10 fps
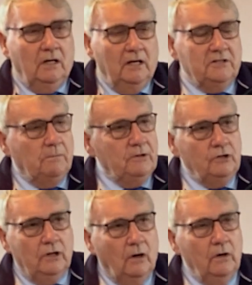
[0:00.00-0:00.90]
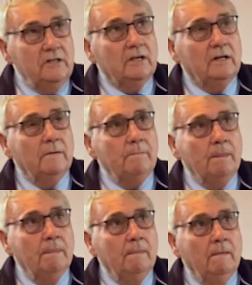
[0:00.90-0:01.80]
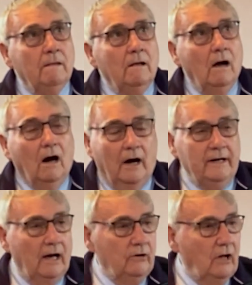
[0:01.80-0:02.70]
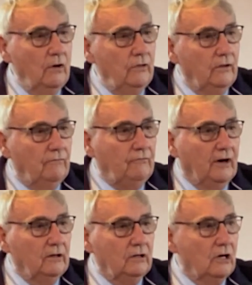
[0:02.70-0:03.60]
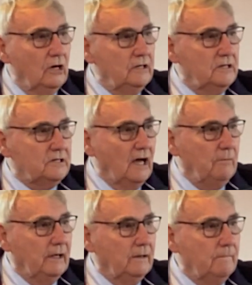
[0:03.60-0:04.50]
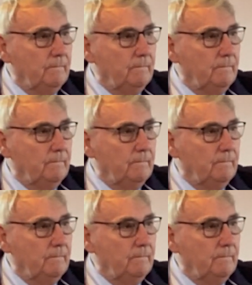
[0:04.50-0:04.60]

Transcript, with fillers: He said, but you know, he said, I now know that the final curtain is coming.